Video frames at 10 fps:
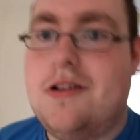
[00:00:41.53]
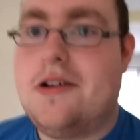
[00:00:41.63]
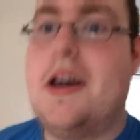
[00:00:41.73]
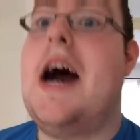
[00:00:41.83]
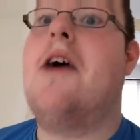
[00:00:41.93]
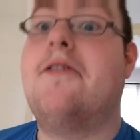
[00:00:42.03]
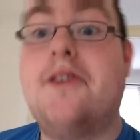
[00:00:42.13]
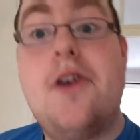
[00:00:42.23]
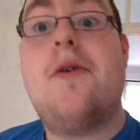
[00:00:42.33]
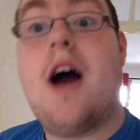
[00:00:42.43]
look at our
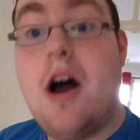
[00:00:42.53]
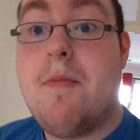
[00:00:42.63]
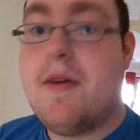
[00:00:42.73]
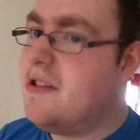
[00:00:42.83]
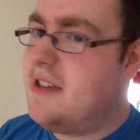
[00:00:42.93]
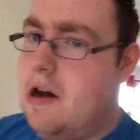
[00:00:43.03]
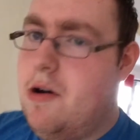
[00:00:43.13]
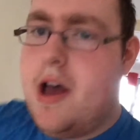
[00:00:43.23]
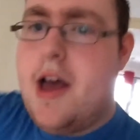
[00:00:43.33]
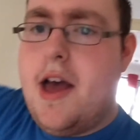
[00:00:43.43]
new home, because
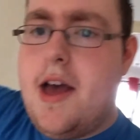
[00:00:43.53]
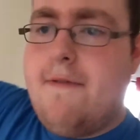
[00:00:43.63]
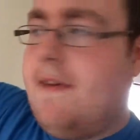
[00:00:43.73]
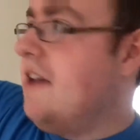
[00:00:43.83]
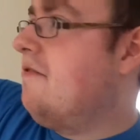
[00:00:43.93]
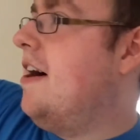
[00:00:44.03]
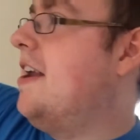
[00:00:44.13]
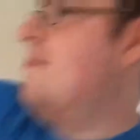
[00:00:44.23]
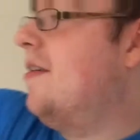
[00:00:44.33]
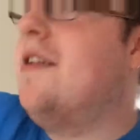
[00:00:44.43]
our things
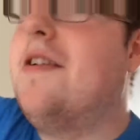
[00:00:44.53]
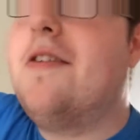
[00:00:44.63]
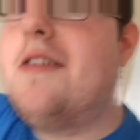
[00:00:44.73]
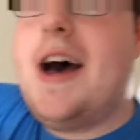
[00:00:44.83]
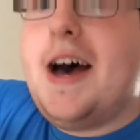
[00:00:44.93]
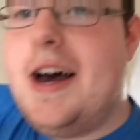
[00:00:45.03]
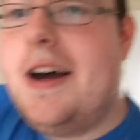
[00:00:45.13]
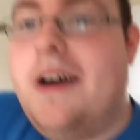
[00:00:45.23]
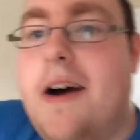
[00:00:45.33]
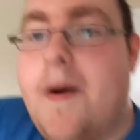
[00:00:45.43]
right now, because
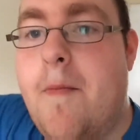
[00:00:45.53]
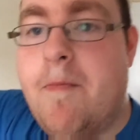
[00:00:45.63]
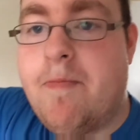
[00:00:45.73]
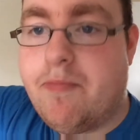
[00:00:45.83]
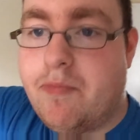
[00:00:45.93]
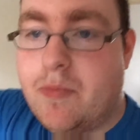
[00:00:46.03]
that, that's